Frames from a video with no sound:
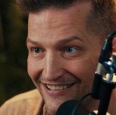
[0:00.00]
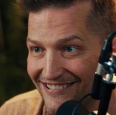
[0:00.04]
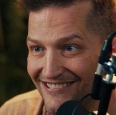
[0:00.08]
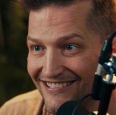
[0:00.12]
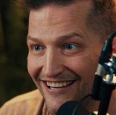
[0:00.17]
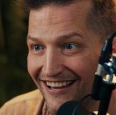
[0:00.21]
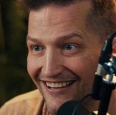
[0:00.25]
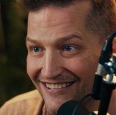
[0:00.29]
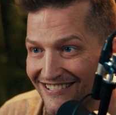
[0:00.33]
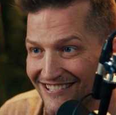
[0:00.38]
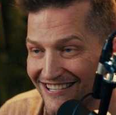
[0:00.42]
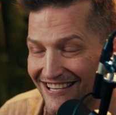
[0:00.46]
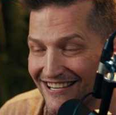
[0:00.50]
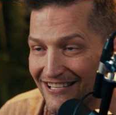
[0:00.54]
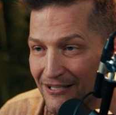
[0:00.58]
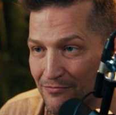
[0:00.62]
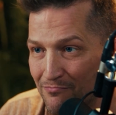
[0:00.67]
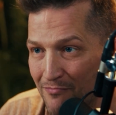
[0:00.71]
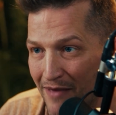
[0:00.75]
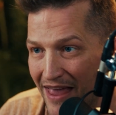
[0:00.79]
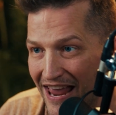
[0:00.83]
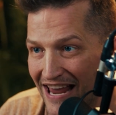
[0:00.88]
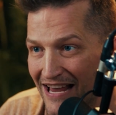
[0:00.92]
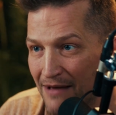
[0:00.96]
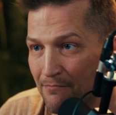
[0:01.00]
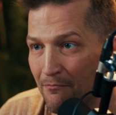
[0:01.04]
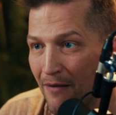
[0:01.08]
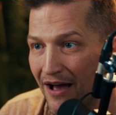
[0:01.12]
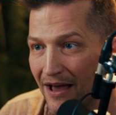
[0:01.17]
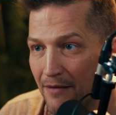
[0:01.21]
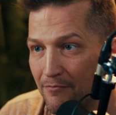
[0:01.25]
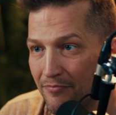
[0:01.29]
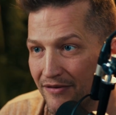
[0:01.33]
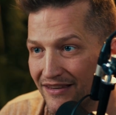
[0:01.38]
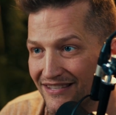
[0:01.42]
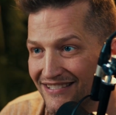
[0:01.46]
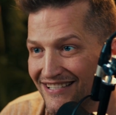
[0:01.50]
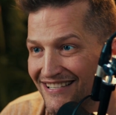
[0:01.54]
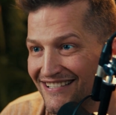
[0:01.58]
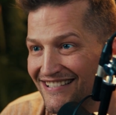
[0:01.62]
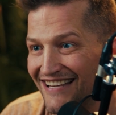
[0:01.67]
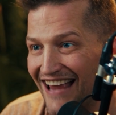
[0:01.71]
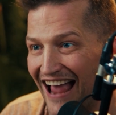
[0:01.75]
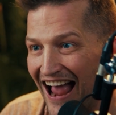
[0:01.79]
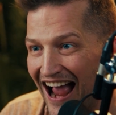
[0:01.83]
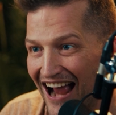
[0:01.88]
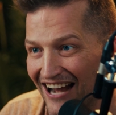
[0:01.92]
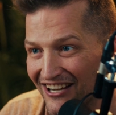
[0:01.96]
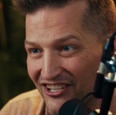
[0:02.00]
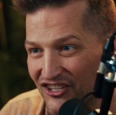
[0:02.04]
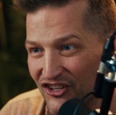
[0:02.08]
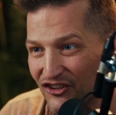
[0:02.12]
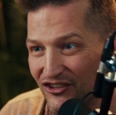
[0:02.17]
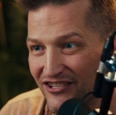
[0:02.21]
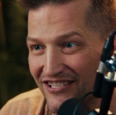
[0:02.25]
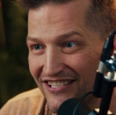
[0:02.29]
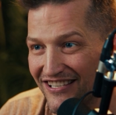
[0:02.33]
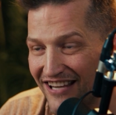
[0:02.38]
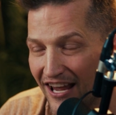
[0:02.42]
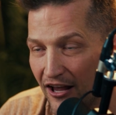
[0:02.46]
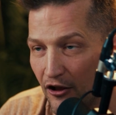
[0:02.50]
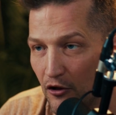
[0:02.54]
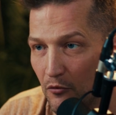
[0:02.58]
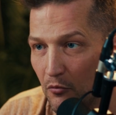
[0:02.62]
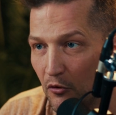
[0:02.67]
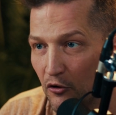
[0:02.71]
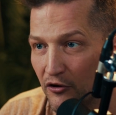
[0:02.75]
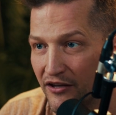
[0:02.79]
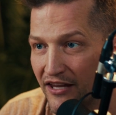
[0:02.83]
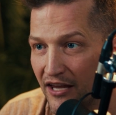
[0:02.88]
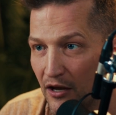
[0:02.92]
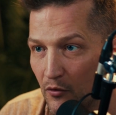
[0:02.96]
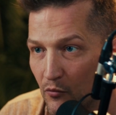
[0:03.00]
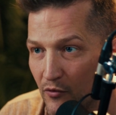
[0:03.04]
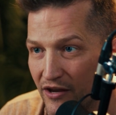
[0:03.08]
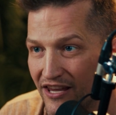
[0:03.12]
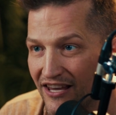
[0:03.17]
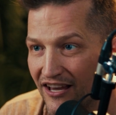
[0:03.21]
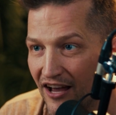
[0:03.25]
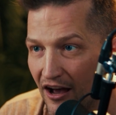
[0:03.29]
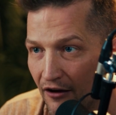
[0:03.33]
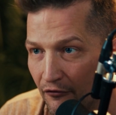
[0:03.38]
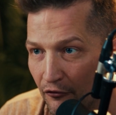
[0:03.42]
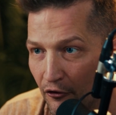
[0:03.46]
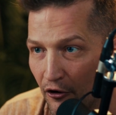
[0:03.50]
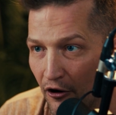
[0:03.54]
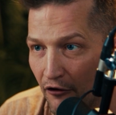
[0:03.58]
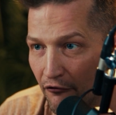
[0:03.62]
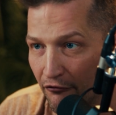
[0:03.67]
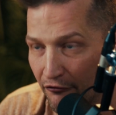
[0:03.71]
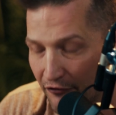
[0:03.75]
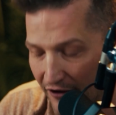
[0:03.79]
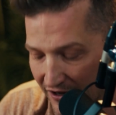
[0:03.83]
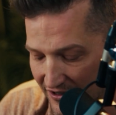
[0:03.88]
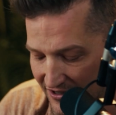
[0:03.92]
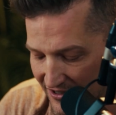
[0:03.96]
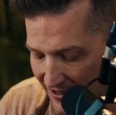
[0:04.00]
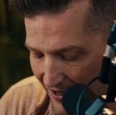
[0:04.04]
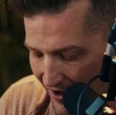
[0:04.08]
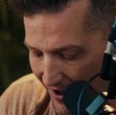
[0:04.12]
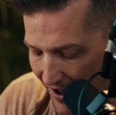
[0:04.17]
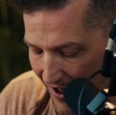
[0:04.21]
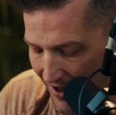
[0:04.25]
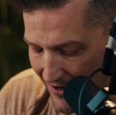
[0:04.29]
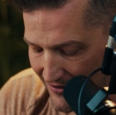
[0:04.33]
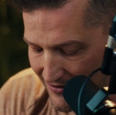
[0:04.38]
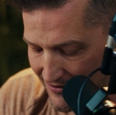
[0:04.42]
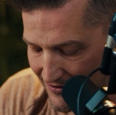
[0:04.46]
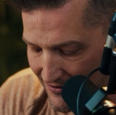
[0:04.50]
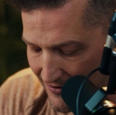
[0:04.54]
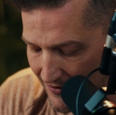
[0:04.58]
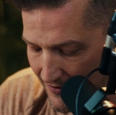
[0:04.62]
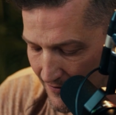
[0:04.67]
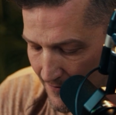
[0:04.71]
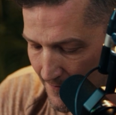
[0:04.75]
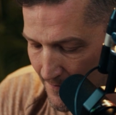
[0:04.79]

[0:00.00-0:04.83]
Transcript: Does this make my business actually scalable? Can we cover our fixed cost?